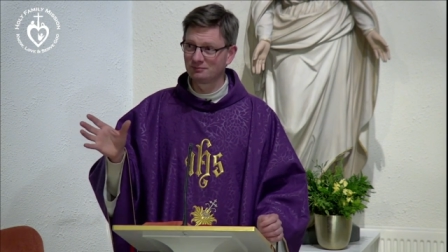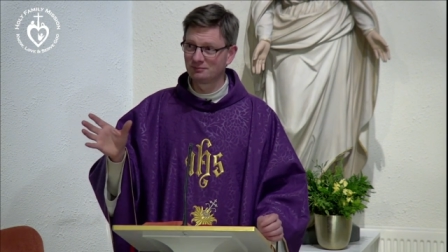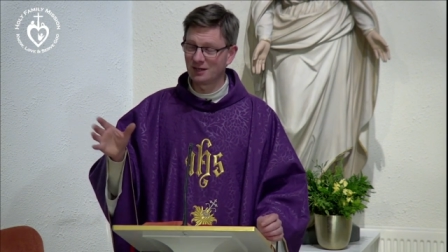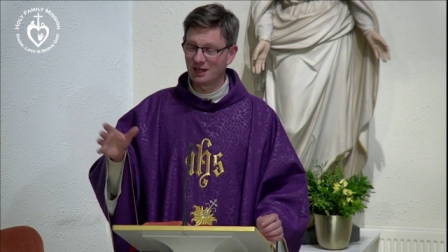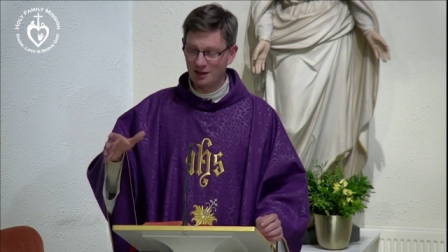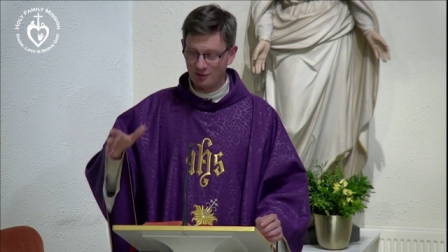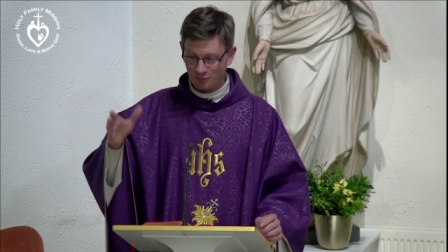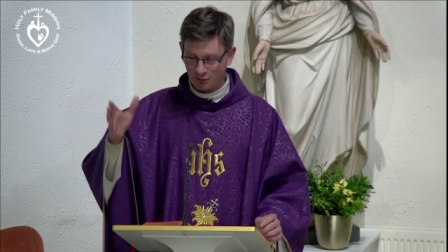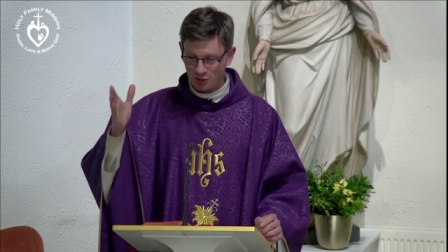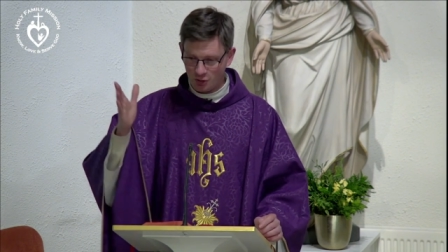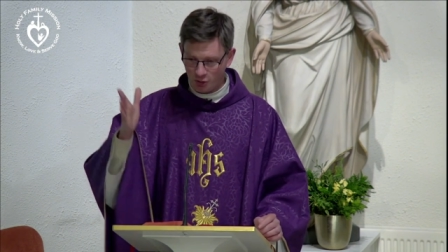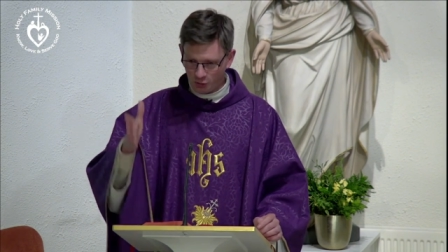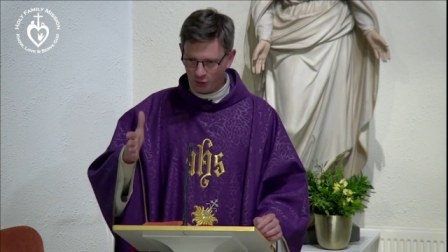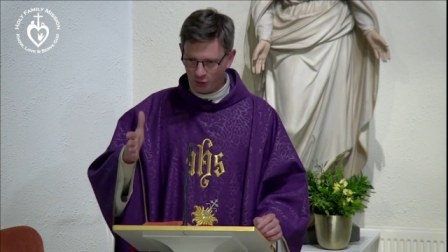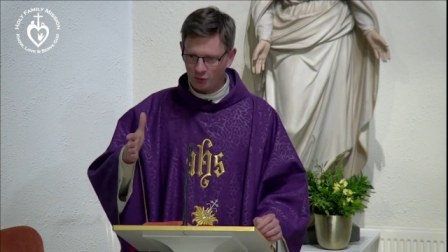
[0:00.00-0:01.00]
If no
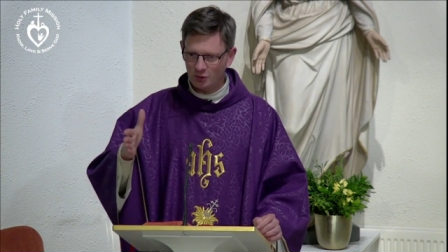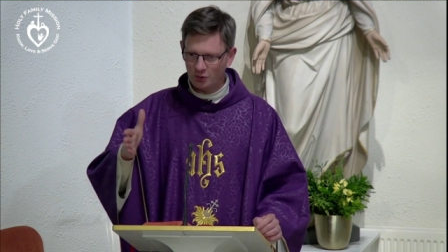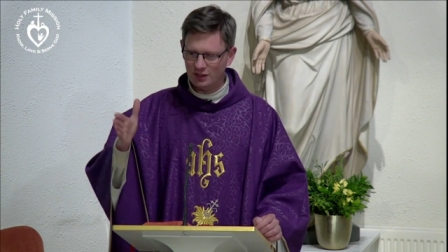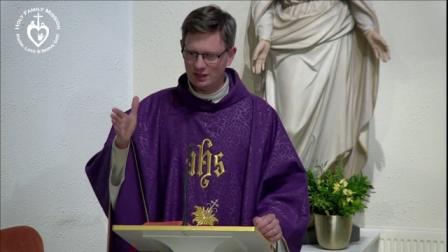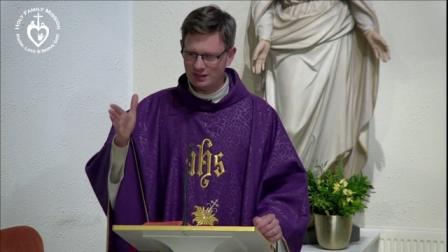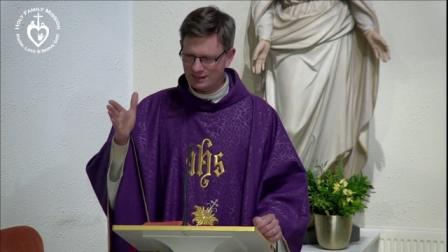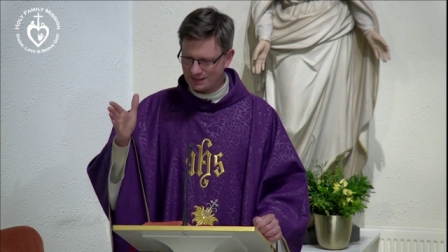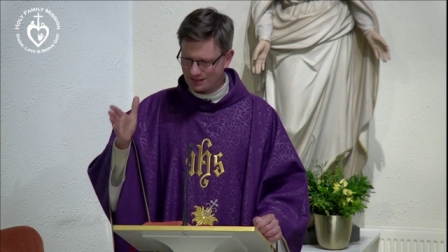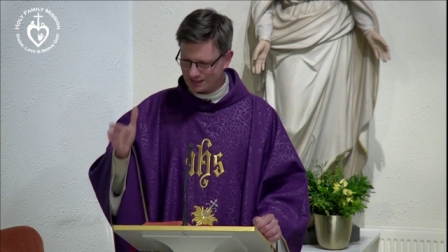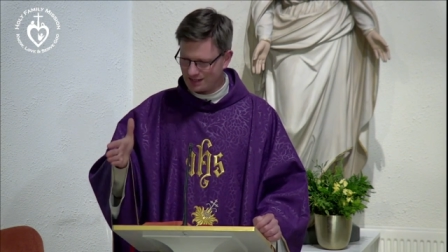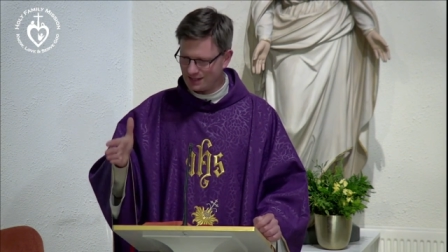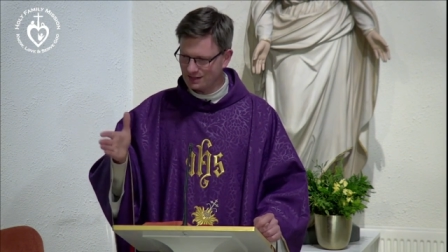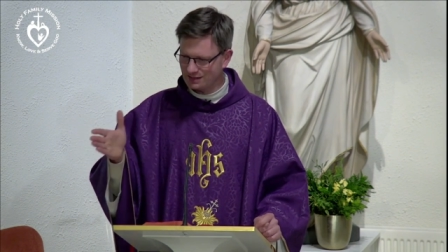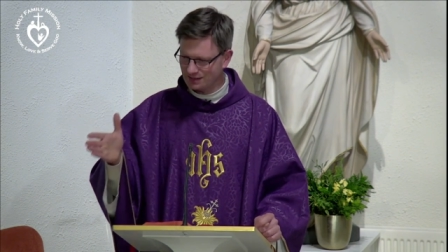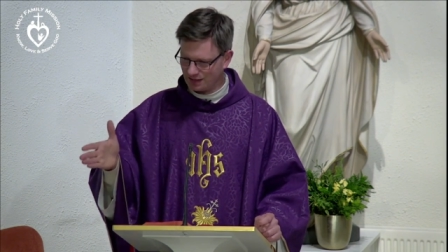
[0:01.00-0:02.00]
one
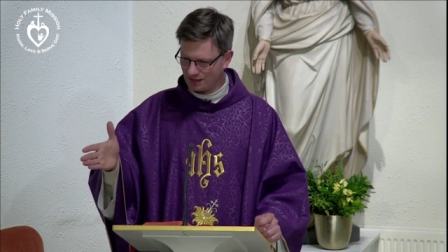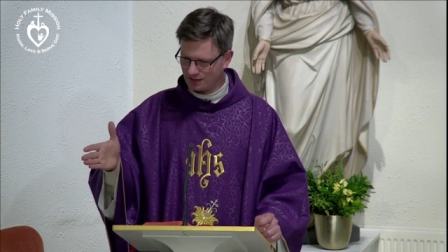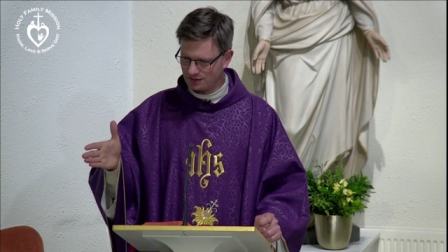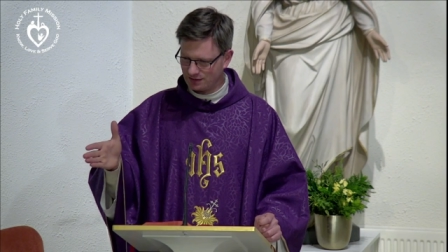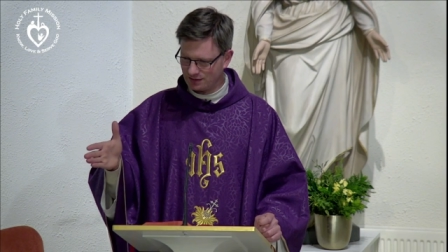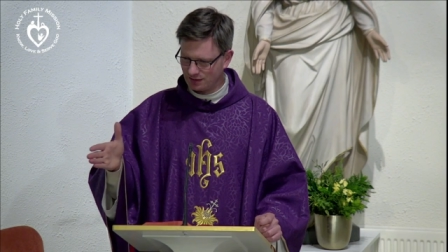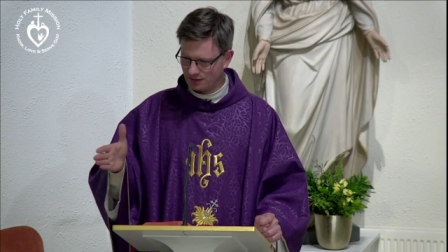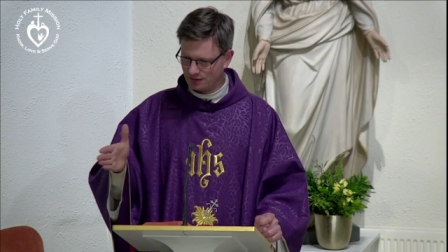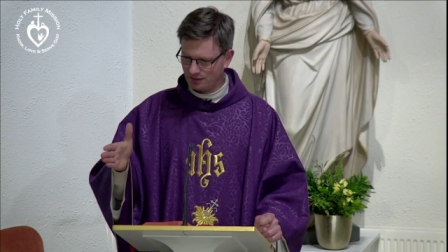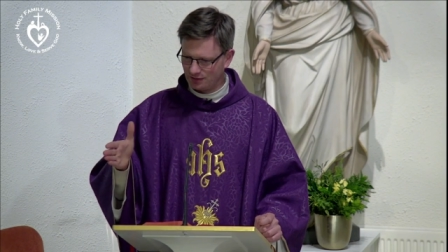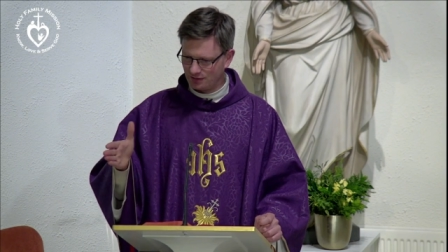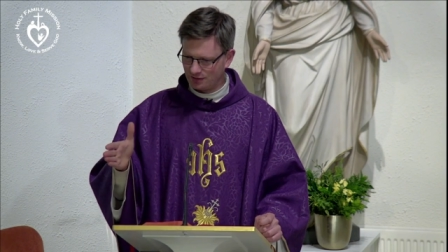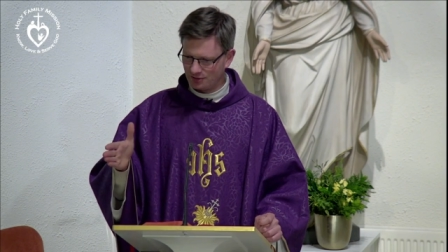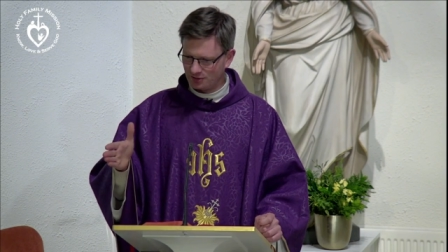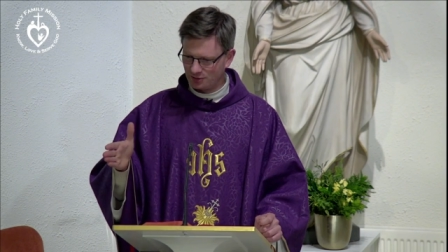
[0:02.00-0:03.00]
sees this,
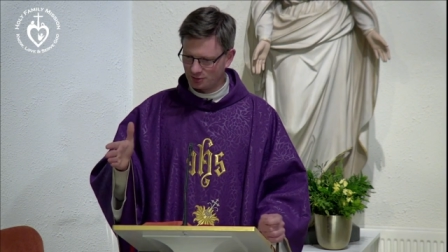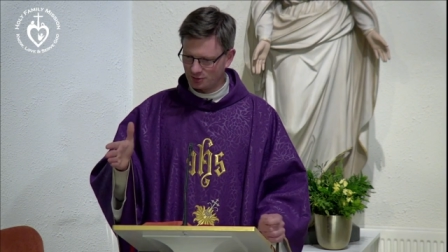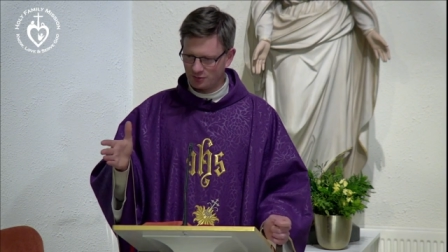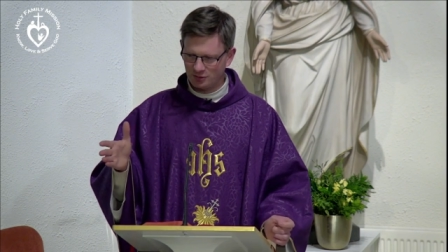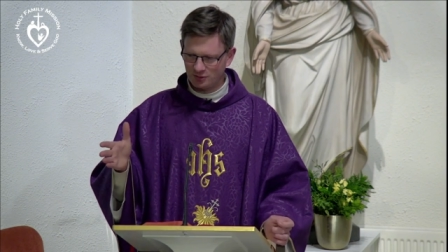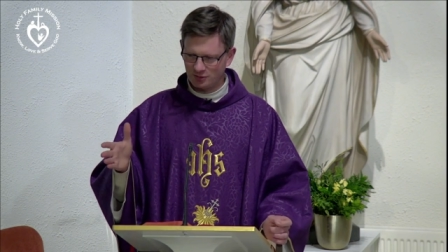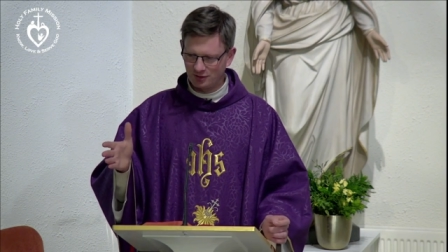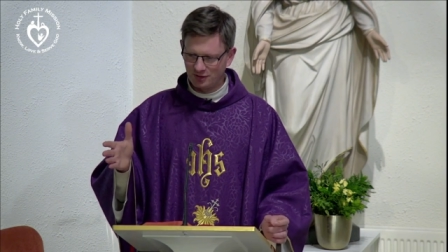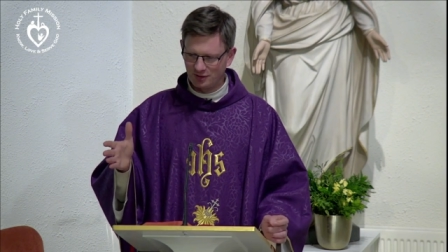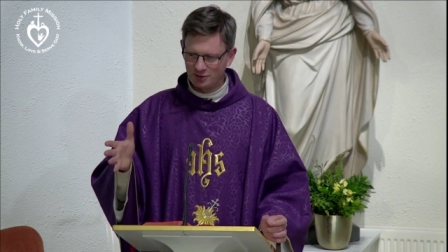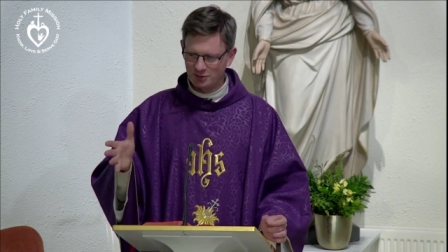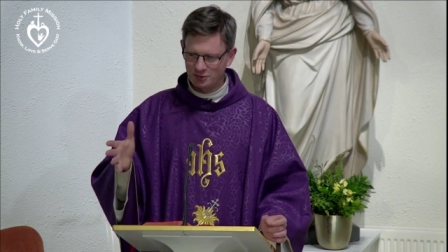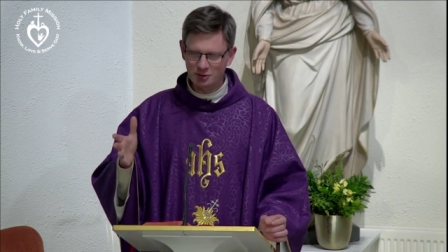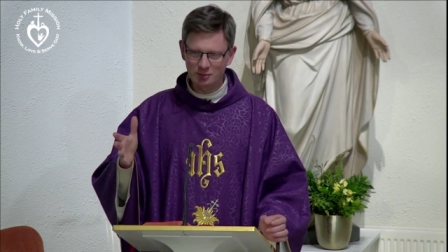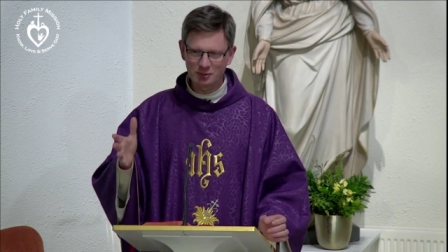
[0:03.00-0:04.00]
you know, do you ever
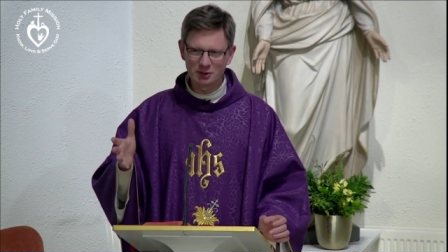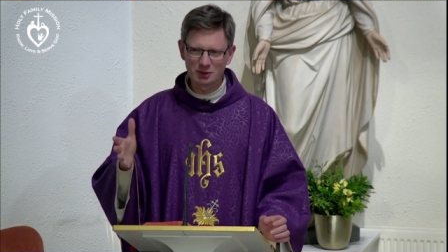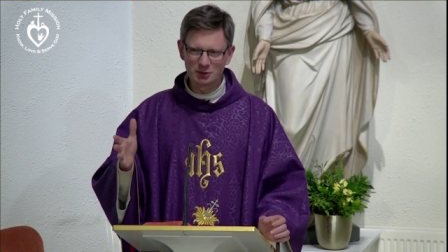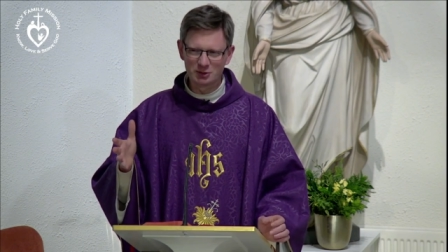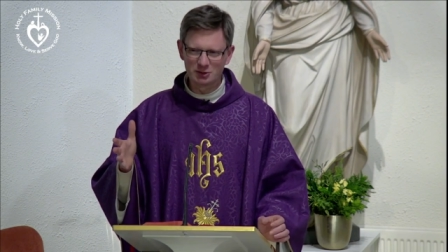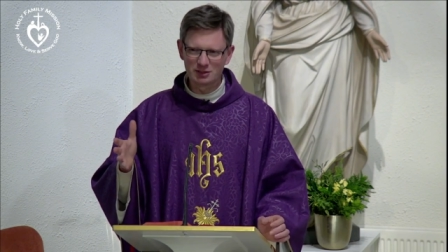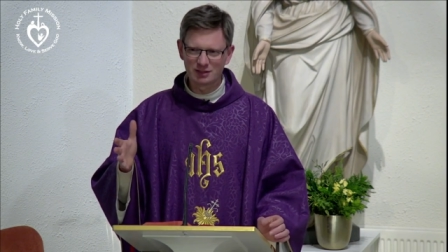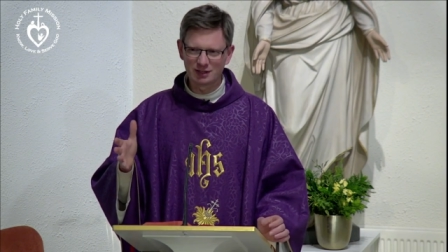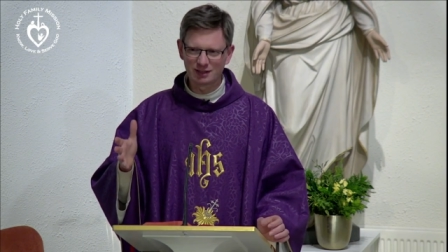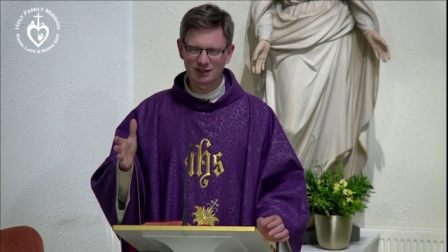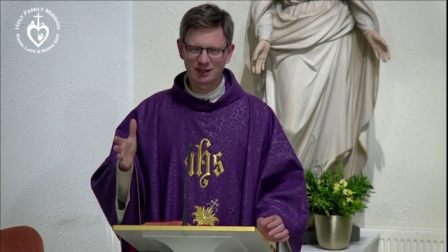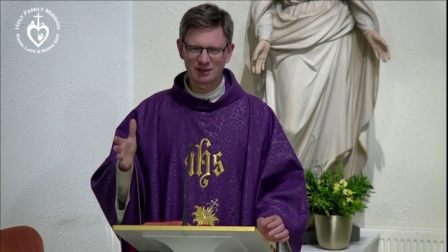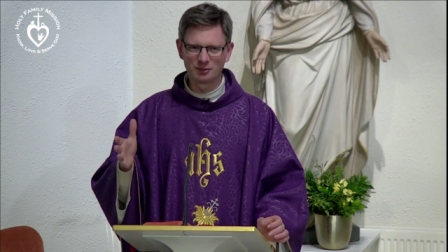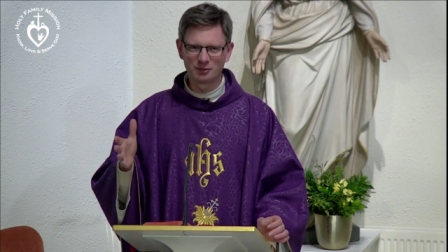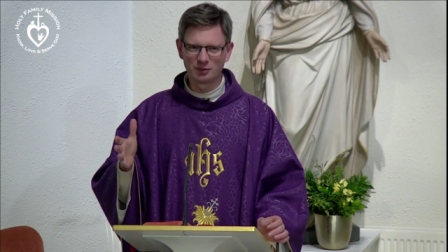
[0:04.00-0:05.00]
do something good and kind
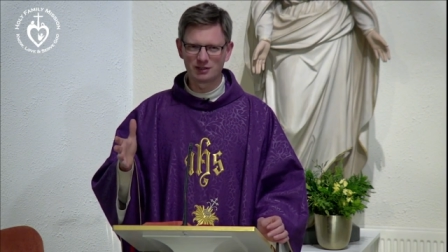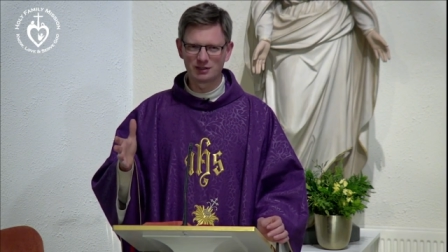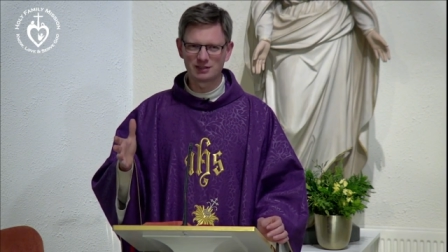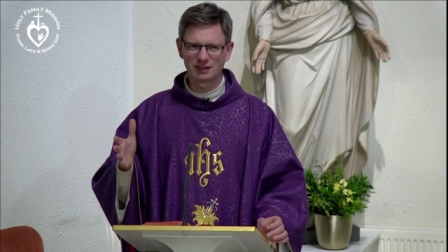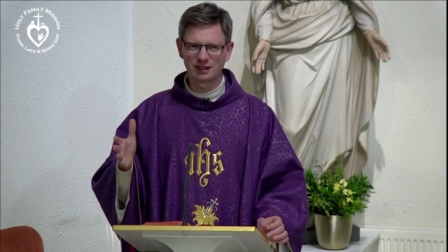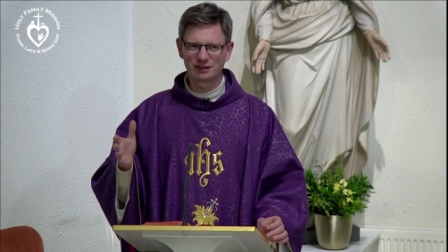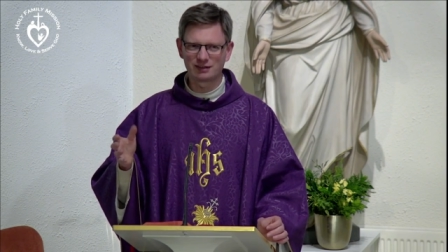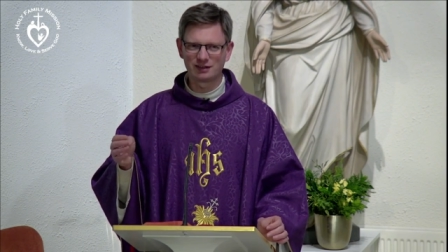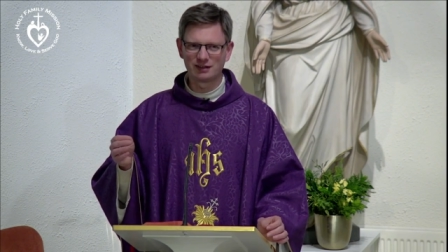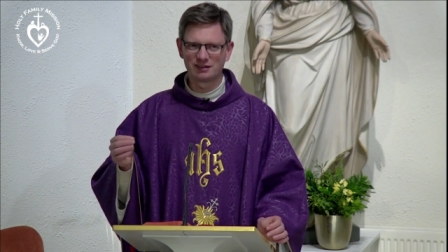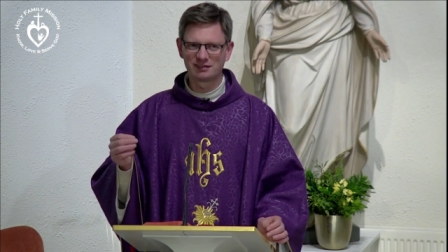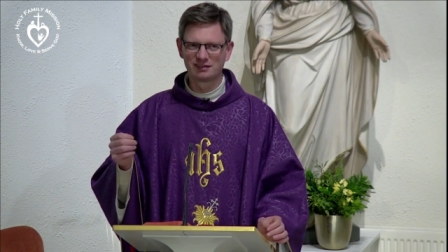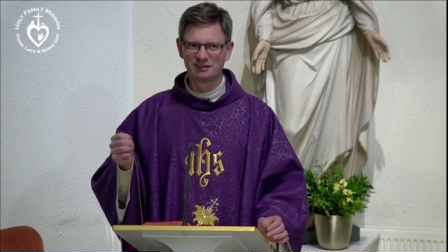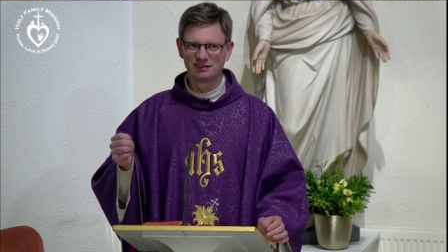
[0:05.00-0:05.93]
of want to get caught?